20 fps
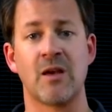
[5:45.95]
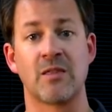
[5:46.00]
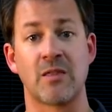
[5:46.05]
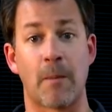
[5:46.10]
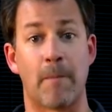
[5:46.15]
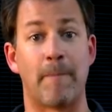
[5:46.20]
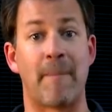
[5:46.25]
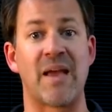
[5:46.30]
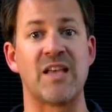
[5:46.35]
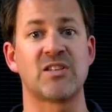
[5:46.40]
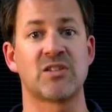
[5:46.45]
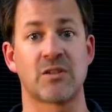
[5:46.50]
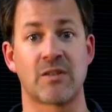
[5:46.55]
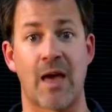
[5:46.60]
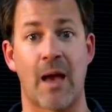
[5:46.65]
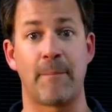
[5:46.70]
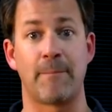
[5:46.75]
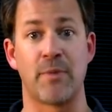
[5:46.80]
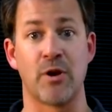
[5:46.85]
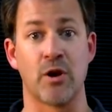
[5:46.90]
the base of
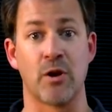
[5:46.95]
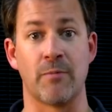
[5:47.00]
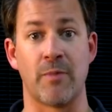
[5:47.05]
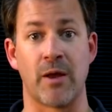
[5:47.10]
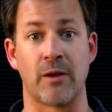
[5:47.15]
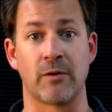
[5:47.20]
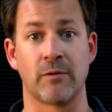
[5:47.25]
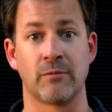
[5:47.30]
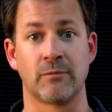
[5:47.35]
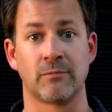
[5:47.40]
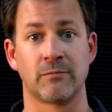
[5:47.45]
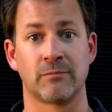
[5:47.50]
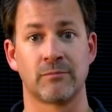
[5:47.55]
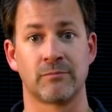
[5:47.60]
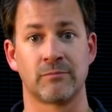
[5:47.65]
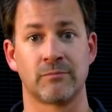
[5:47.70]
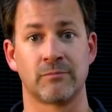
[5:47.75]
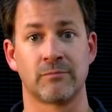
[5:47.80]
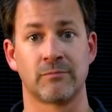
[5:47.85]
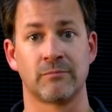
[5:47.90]
that pyramid.
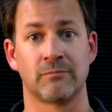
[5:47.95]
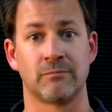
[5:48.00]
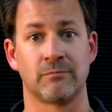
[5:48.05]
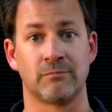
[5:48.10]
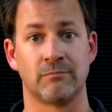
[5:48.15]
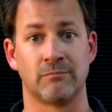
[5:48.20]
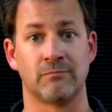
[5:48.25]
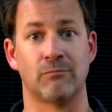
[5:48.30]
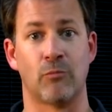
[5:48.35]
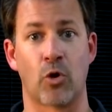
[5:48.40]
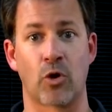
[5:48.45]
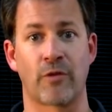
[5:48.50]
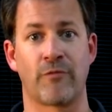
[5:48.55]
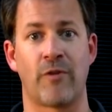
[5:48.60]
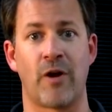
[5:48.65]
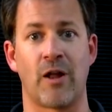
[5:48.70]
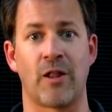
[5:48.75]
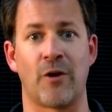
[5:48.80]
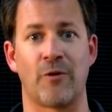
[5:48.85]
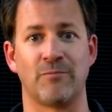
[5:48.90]
More to
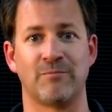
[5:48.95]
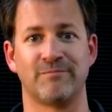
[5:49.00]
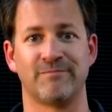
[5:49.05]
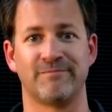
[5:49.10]
follow.